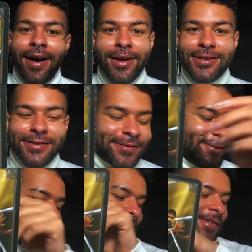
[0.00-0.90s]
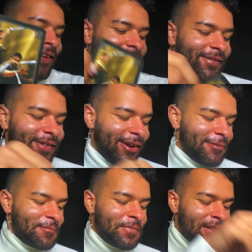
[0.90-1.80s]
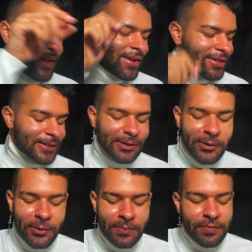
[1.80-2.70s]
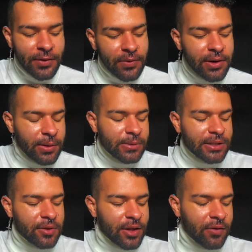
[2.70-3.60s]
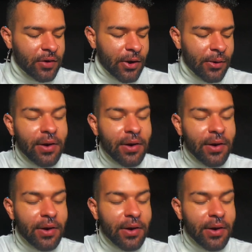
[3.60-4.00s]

on you, Gemini, right? So we're gonna close out that row.